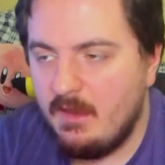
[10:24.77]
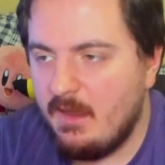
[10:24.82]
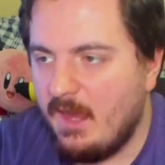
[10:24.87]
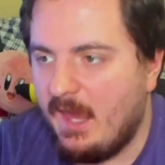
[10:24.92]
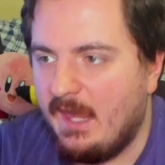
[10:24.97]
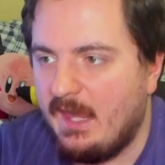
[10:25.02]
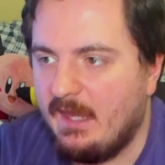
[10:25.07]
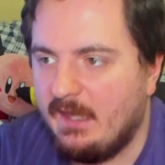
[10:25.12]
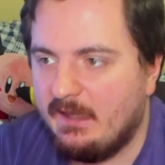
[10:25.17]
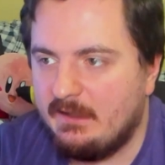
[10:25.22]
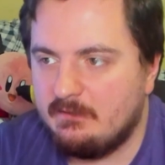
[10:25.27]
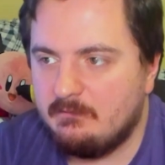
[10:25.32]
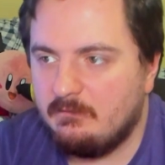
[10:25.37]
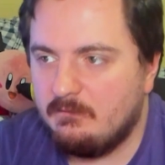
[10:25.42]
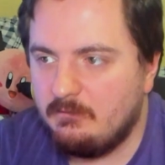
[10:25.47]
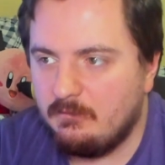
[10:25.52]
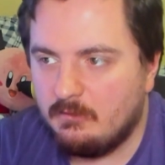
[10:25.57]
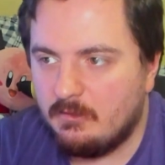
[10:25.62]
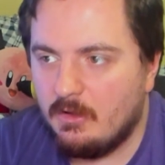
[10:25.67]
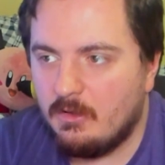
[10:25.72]
And,
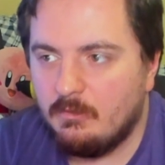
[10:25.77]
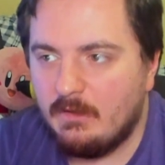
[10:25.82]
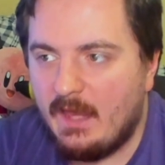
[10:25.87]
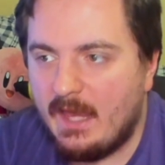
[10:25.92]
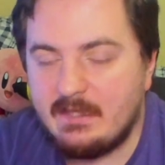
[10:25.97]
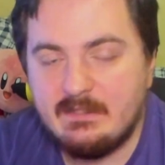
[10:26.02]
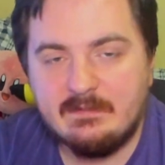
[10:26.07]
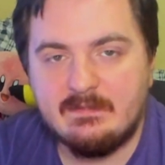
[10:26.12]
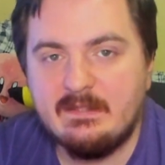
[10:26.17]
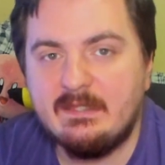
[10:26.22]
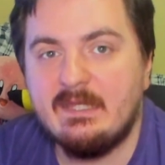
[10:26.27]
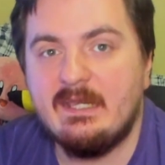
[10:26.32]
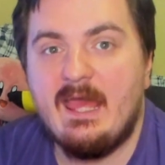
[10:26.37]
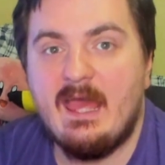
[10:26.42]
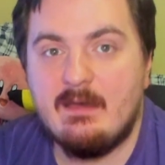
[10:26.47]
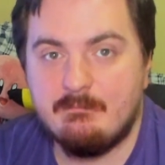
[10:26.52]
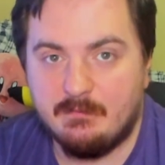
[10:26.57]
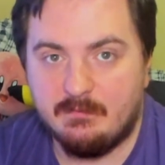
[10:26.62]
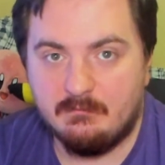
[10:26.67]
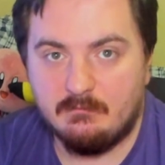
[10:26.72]
you know, anything can
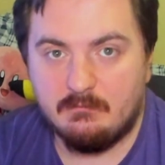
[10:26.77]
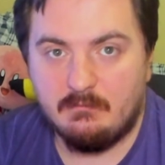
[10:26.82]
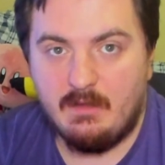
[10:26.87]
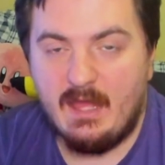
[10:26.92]
happen.